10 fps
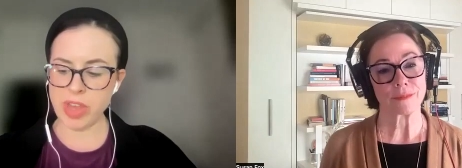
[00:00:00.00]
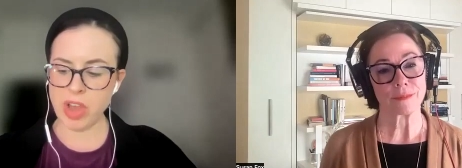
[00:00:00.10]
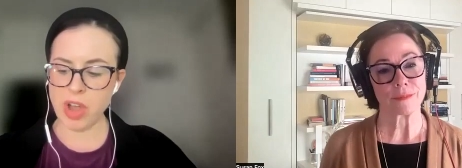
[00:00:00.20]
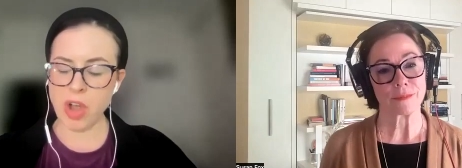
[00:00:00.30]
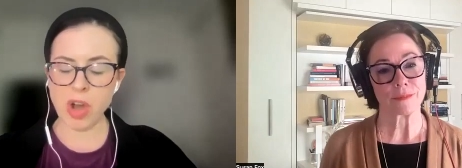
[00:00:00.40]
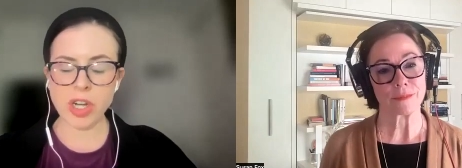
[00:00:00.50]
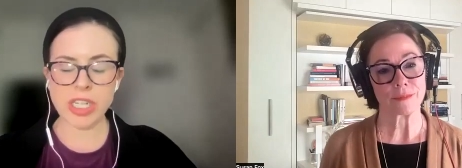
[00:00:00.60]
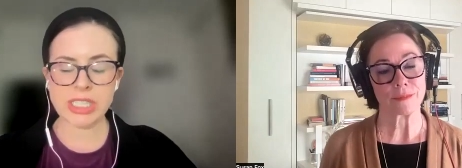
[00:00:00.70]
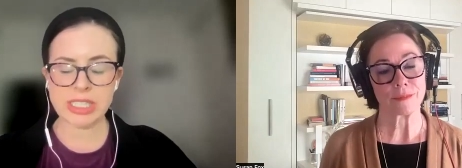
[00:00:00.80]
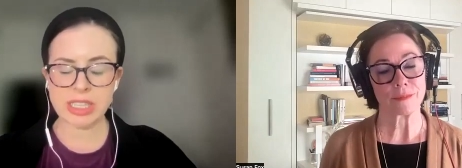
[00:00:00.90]
Speaker 1: the
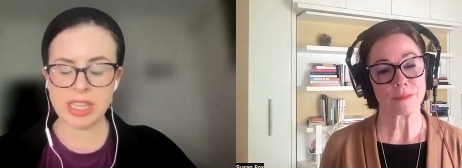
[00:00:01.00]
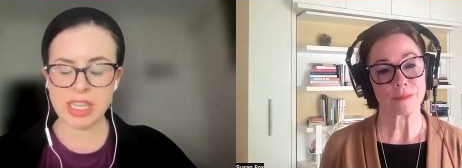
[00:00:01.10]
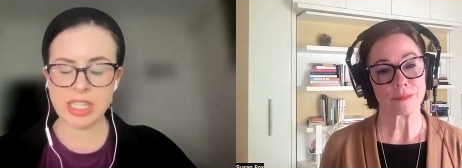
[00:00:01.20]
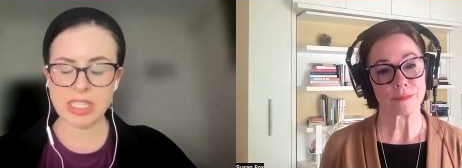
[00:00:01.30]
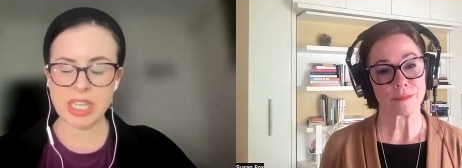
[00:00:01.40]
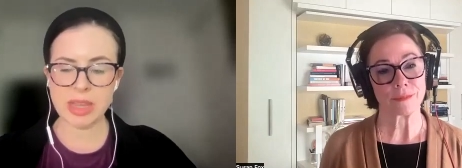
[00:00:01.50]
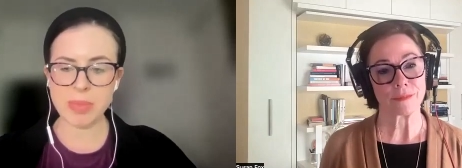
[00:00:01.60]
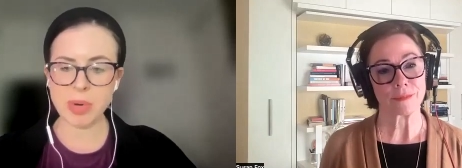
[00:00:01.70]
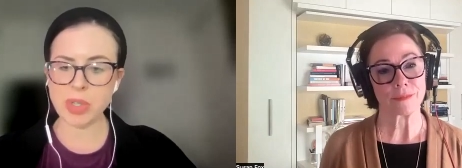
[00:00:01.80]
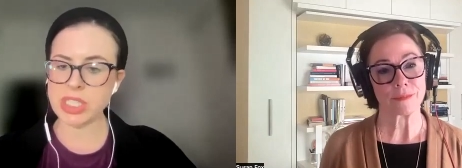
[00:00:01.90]
hardest things a
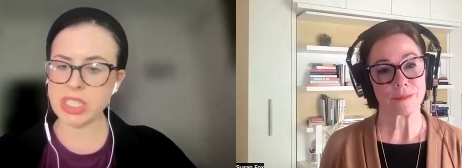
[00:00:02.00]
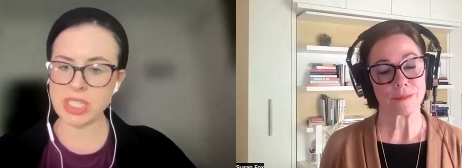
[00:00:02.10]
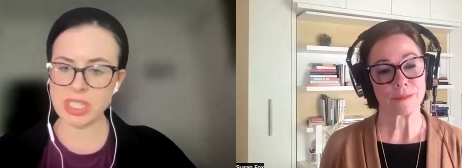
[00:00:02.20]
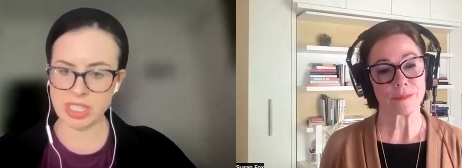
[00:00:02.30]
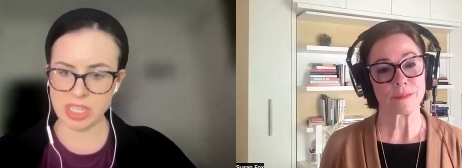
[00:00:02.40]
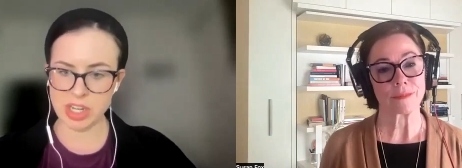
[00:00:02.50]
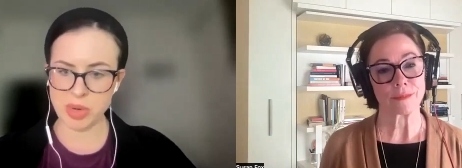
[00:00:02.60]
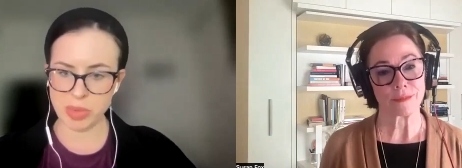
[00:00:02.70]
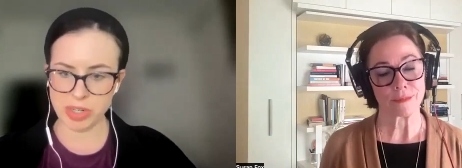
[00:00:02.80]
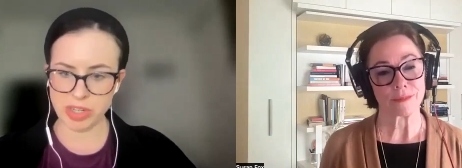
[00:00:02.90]
person can
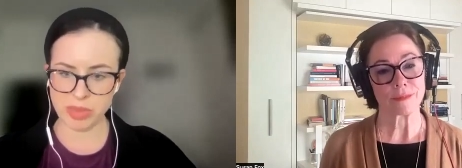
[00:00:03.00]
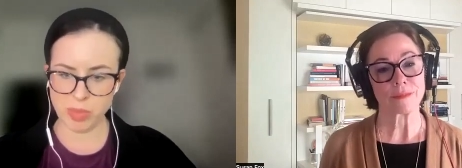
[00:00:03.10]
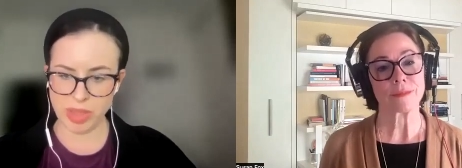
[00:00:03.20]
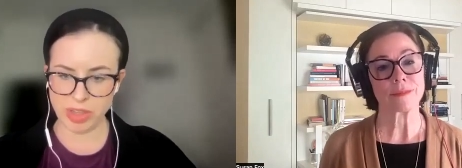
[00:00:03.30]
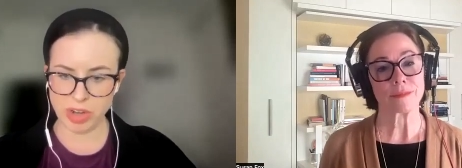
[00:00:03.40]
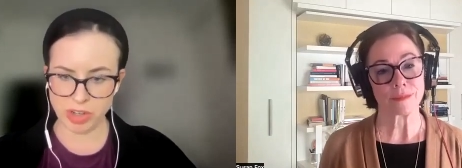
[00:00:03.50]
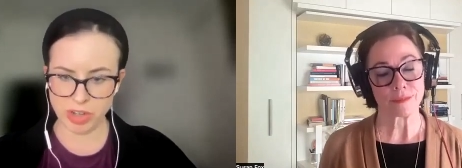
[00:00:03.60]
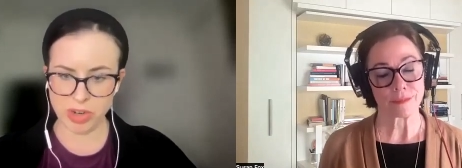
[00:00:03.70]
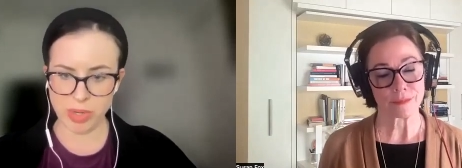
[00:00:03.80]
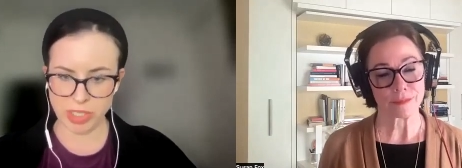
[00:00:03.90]
hear when, when they're
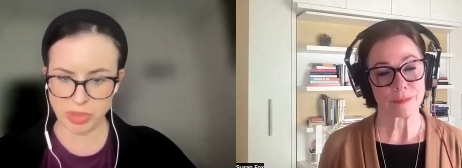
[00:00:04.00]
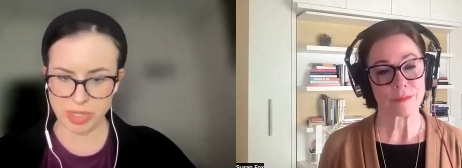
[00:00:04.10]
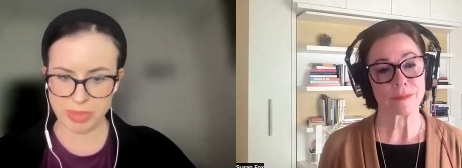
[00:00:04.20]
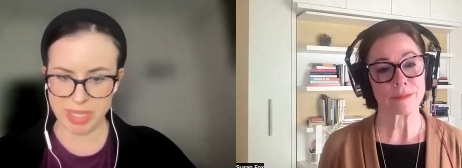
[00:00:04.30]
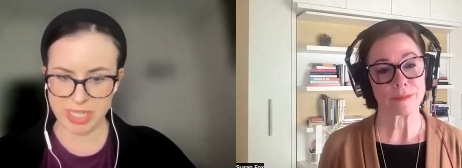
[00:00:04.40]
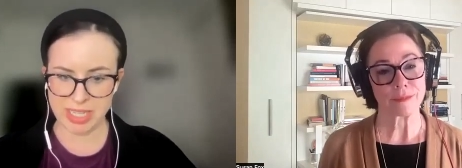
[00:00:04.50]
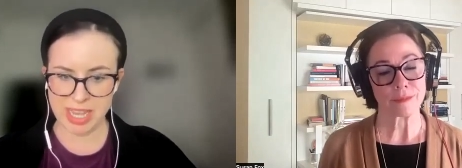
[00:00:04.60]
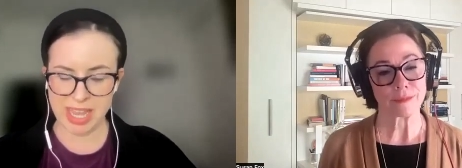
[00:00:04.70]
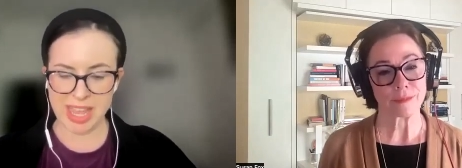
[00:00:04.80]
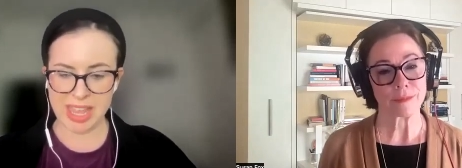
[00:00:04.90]
undergoing treatment
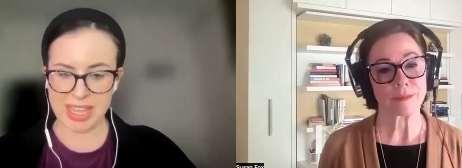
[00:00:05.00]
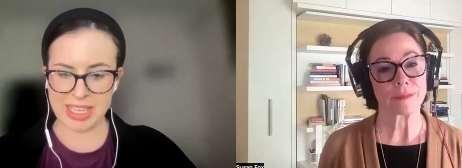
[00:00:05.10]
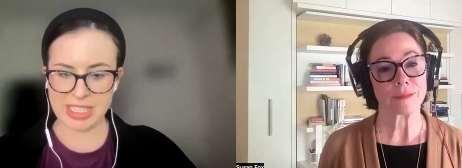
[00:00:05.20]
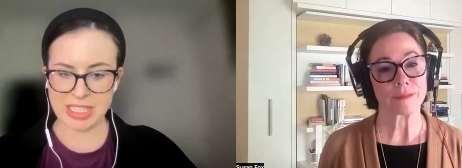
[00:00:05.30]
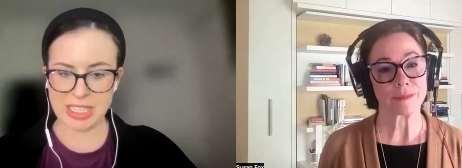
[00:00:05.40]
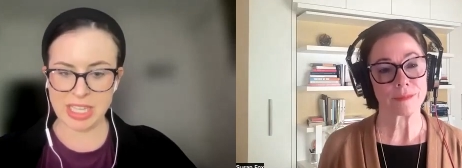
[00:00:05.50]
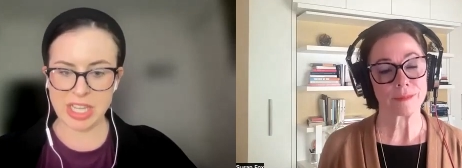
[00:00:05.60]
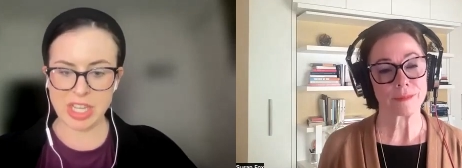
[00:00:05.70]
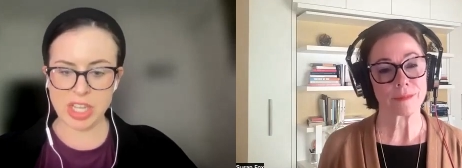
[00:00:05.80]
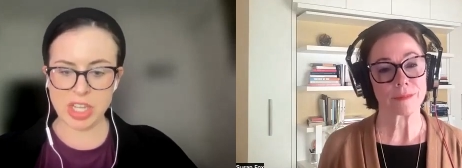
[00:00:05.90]
is,
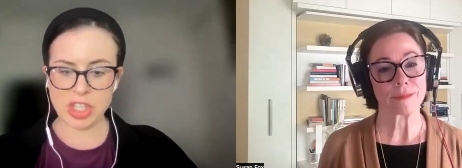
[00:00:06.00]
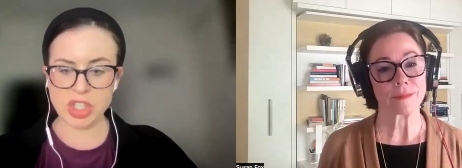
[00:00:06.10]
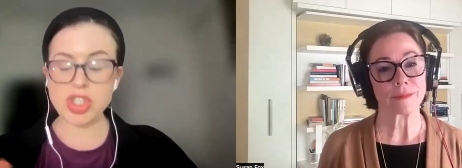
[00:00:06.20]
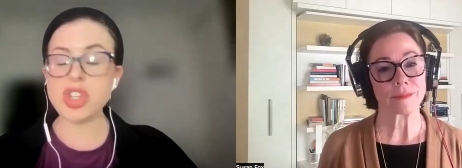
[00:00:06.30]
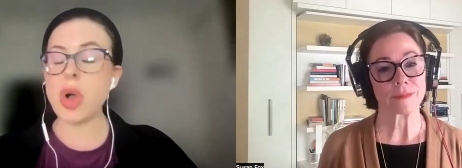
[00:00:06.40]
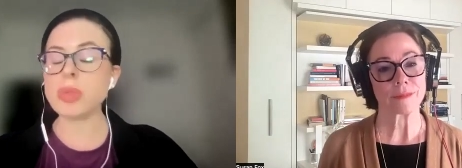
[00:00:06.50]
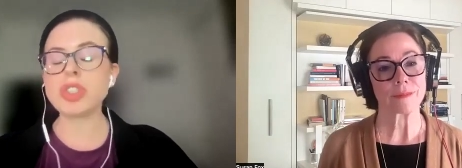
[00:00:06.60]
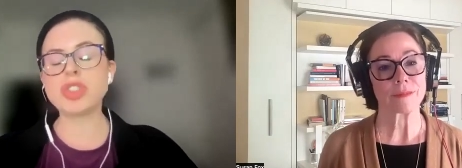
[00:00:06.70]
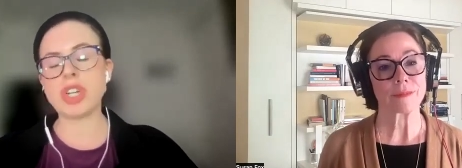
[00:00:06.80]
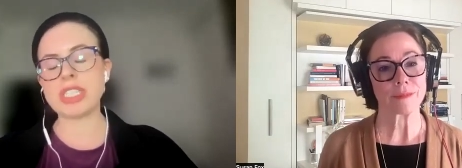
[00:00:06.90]
don't
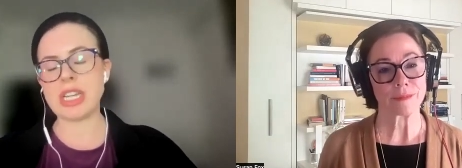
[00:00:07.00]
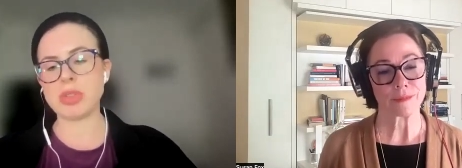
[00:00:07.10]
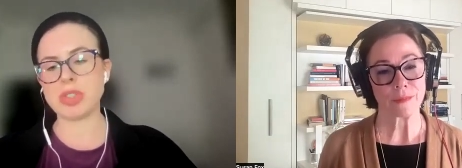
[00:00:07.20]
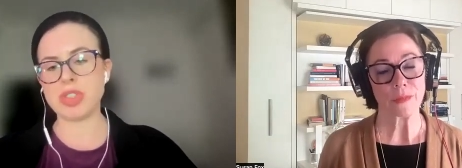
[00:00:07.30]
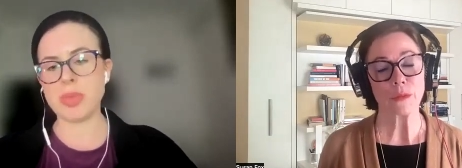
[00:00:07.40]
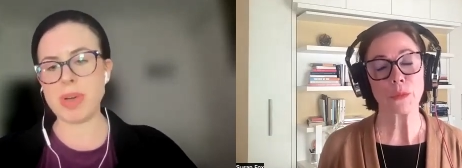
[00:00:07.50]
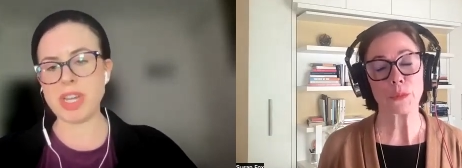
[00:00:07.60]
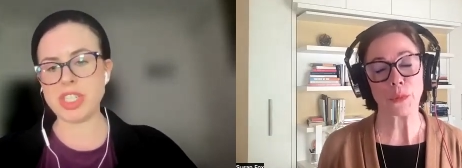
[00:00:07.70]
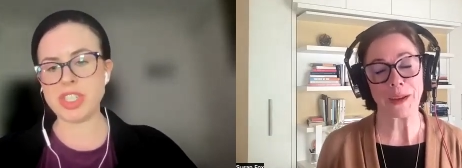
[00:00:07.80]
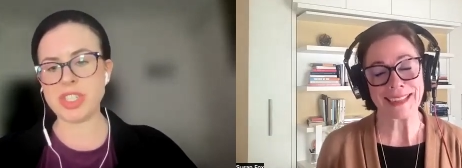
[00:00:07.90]
stress out so
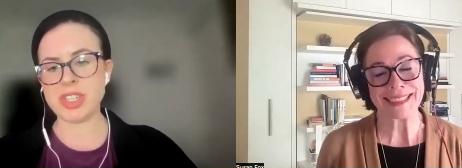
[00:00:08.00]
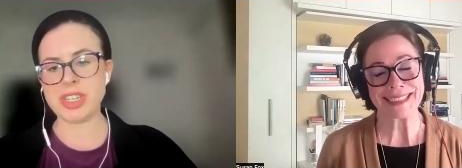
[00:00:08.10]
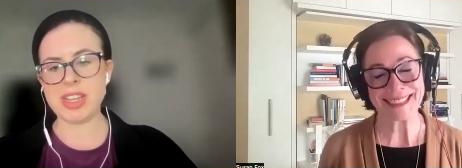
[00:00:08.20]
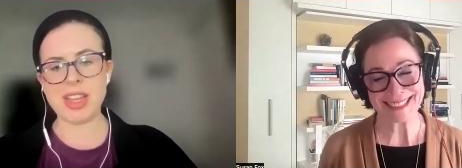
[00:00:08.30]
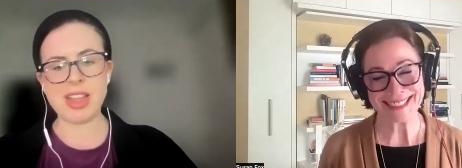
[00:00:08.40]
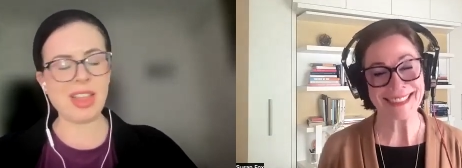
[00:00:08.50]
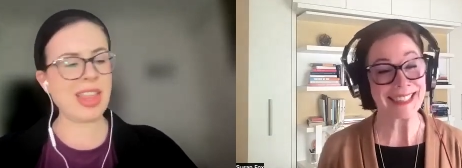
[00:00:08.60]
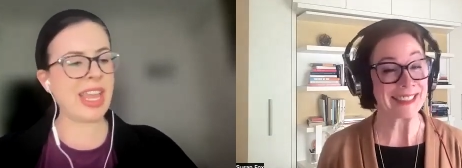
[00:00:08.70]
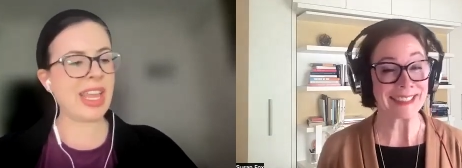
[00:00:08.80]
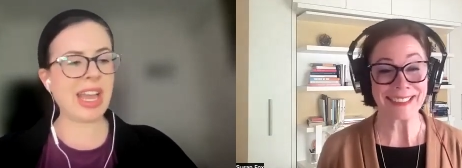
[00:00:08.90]
much. It's
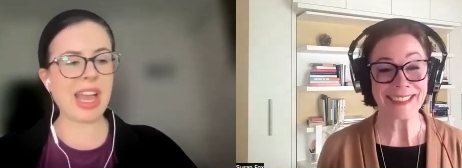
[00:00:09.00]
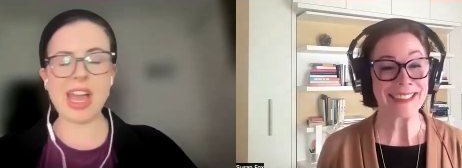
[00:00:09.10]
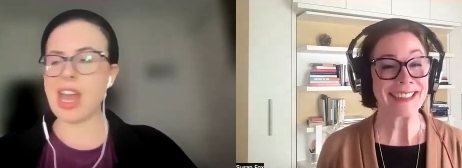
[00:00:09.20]
like,